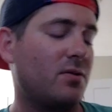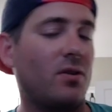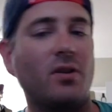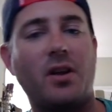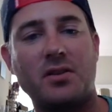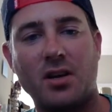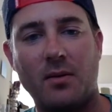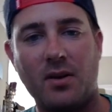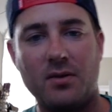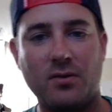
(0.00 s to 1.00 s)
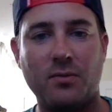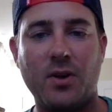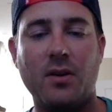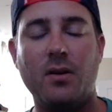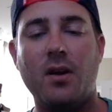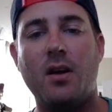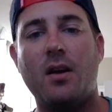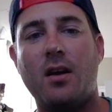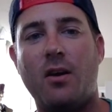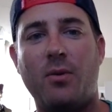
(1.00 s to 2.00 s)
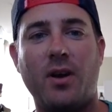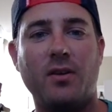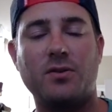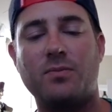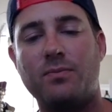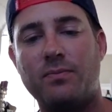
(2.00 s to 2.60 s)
slightly less time in the interim than everybody else,